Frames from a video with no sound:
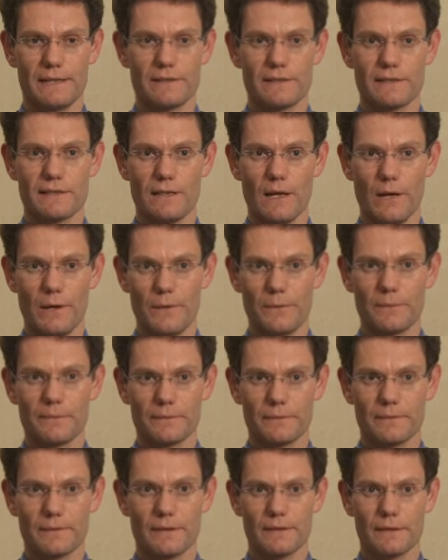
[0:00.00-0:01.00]
to slow.
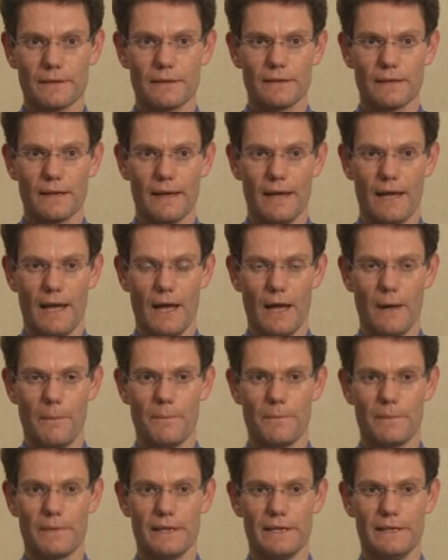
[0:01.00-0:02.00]

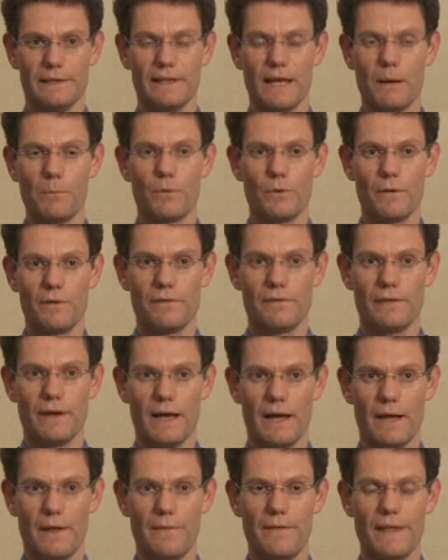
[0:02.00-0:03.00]
The number of
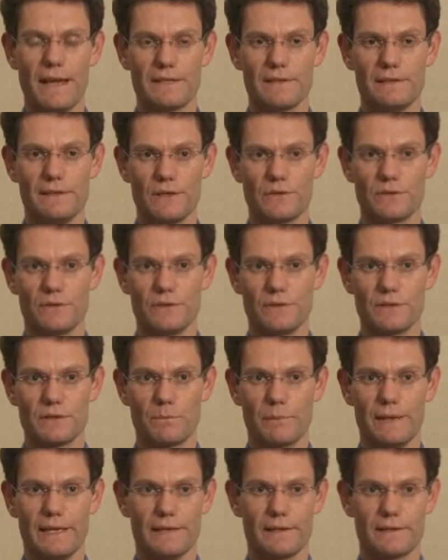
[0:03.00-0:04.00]
net additions
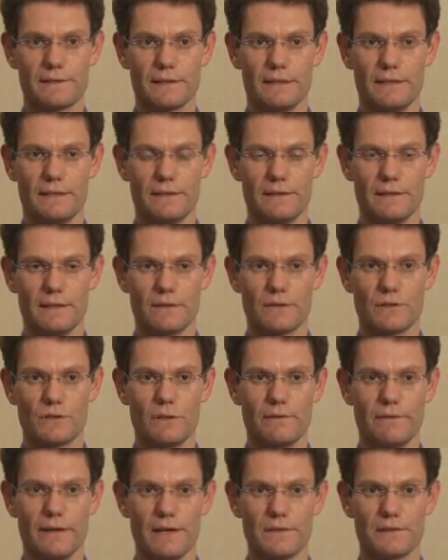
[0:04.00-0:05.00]
peaked in
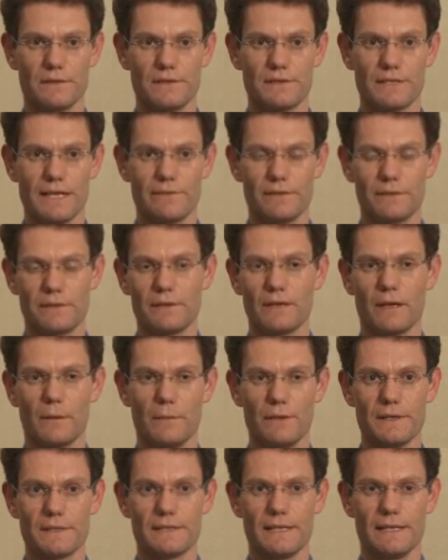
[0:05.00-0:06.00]
2007,
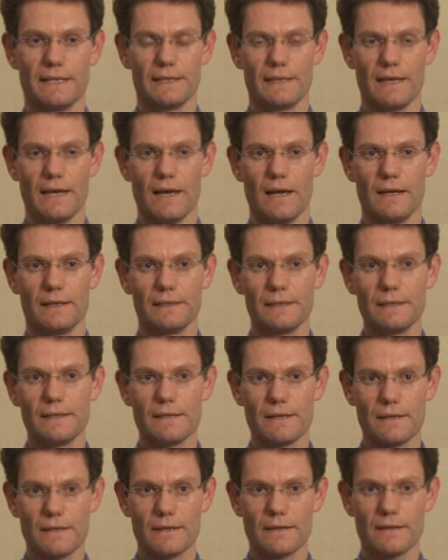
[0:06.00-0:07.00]
and we're seeing a
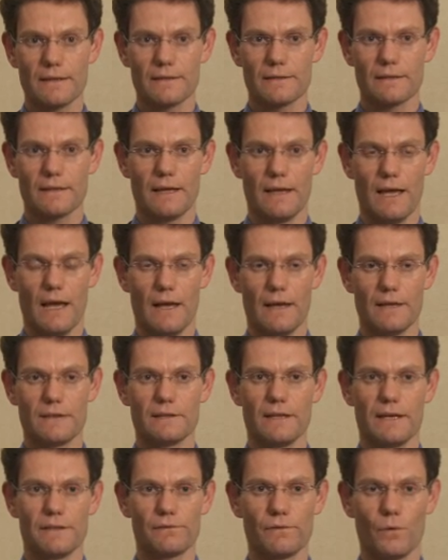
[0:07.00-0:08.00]

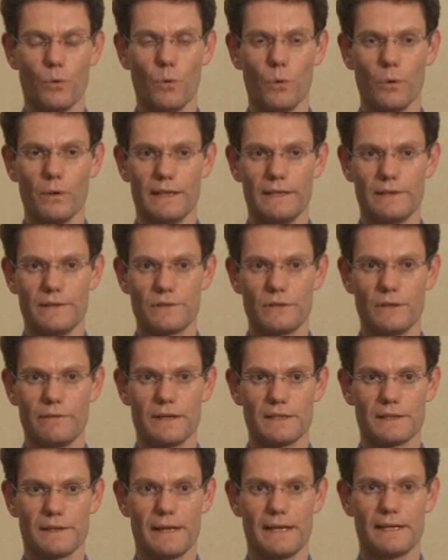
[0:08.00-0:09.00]
slight fall in
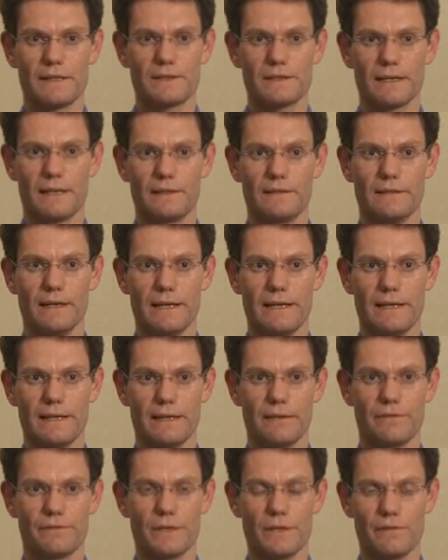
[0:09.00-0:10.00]
2008 and
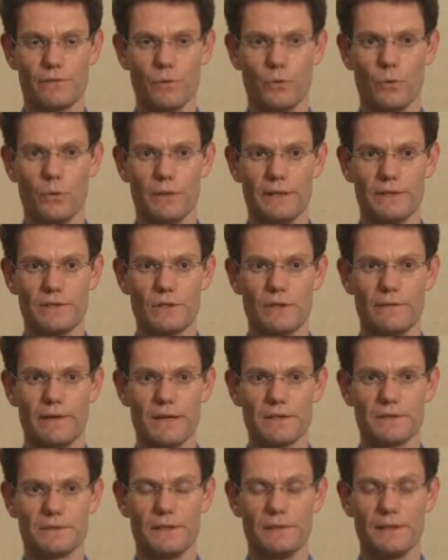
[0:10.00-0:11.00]
a further fall in
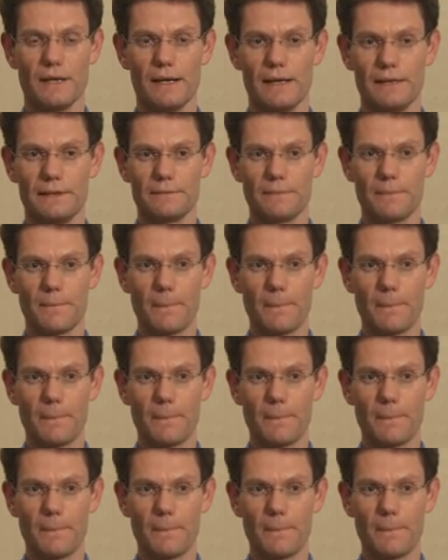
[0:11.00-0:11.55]
2009.